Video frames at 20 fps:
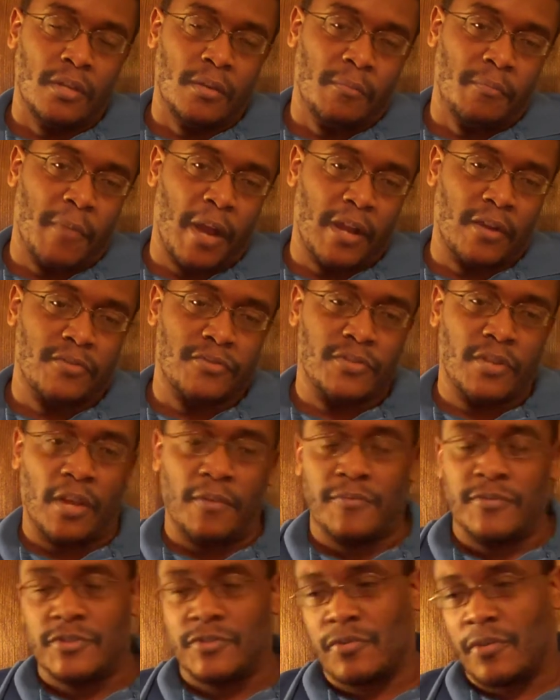
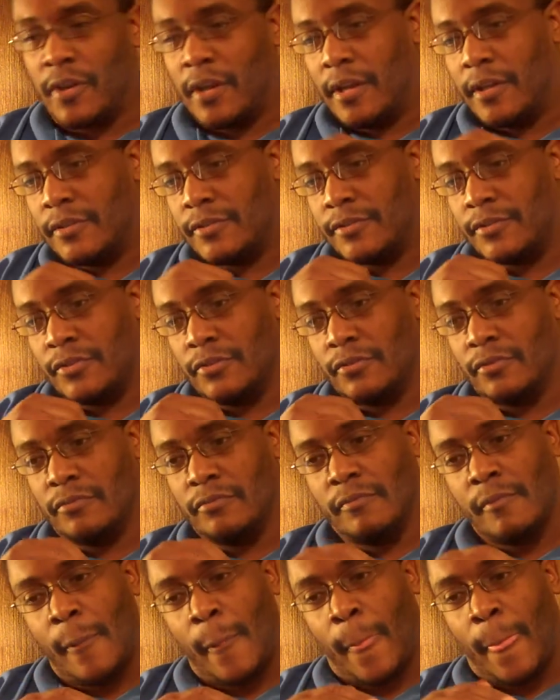Microsoft is trying to,
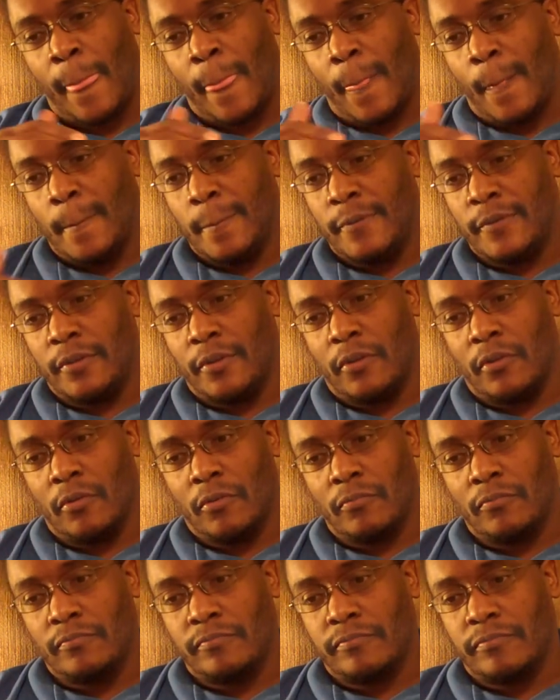you
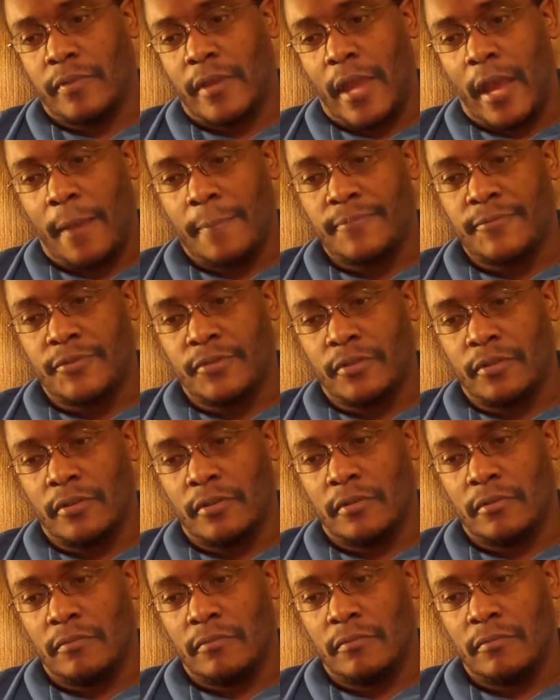know,
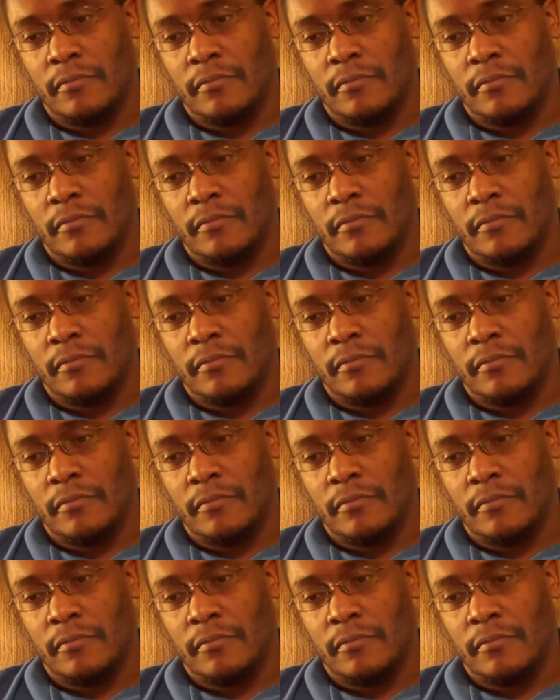capture